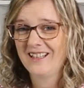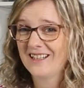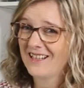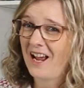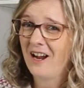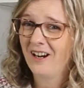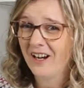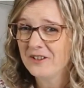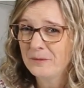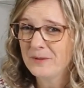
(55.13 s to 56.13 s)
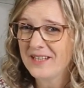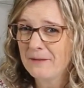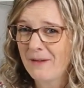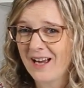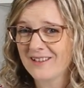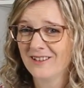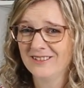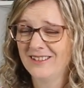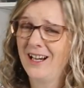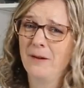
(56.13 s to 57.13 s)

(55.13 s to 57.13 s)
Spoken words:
It's not 100% back, so